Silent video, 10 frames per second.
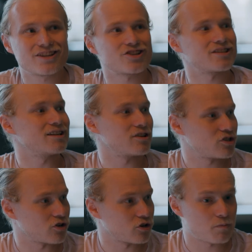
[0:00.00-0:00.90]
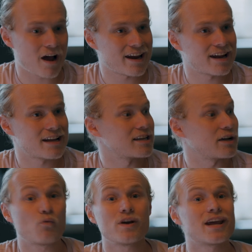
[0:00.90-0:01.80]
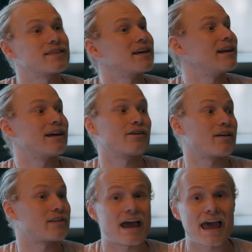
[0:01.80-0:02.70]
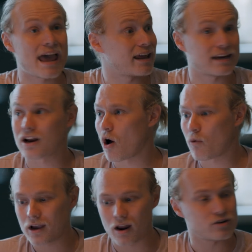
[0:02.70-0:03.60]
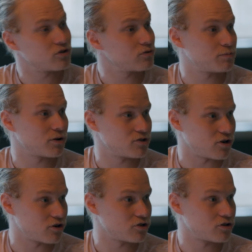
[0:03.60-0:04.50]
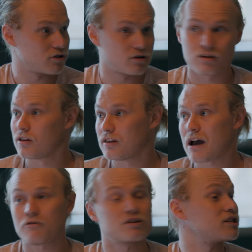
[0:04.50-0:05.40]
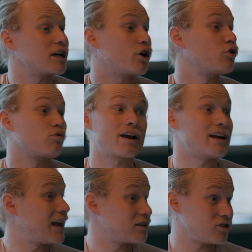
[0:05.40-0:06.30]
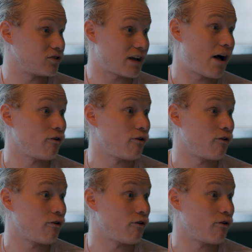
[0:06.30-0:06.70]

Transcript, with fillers: I just need to search by it, it's like we hit the nail on the head and all we gotta do is build search. Right. That is like a great answer to